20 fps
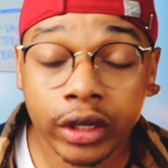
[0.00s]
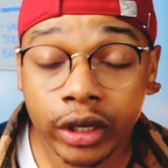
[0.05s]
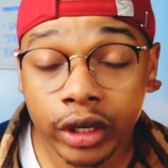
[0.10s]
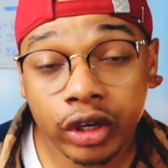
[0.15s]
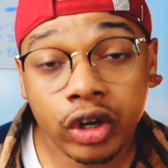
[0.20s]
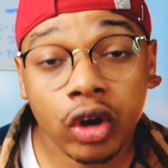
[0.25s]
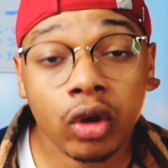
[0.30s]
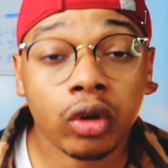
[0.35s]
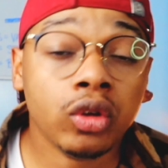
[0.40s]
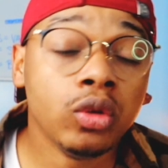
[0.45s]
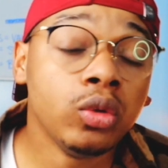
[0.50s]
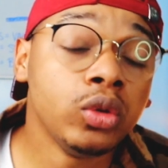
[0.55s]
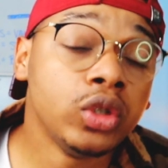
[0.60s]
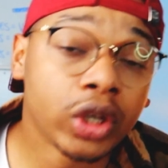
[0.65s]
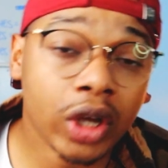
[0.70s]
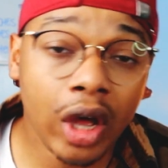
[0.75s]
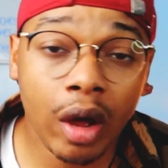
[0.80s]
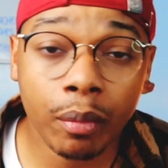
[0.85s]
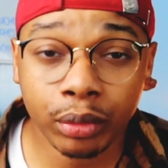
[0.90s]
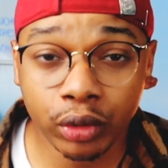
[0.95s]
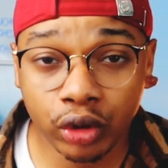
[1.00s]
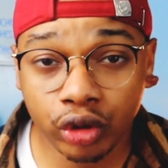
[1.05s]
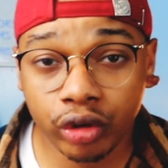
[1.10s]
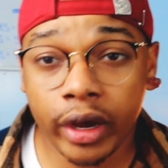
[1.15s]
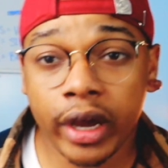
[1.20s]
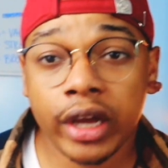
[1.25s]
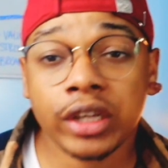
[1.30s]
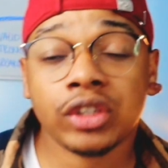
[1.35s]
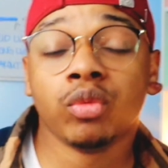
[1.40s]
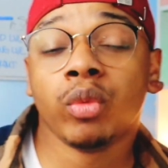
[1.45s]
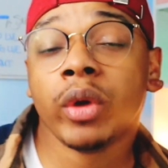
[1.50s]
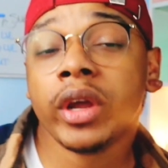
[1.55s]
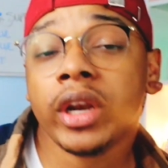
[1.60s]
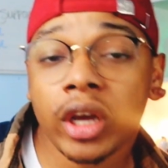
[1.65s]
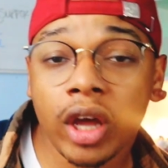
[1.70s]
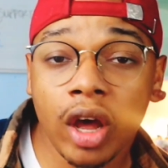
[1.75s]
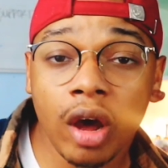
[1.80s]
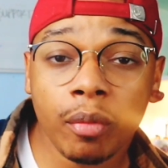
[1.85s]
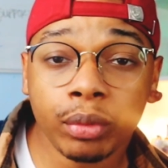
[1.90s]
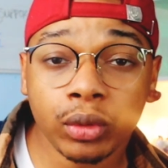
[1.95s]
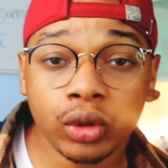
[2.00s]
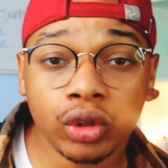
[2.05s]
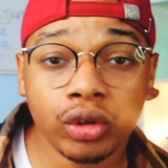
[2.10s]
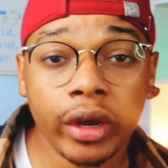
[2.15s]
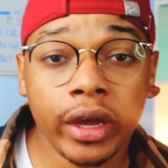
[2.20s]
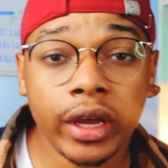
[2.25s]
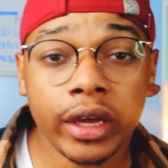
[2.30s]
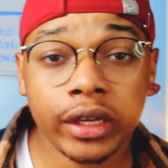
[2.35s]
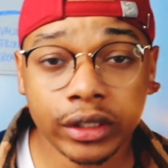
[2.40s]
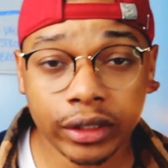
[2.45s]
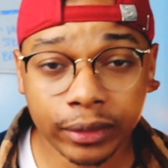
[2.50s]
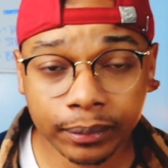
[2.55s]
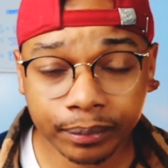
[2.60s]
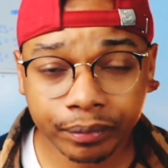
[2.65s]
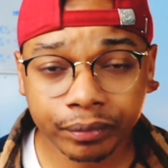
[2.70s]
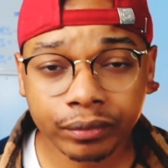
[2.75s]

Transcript: lose a couple trades, win a couple trades.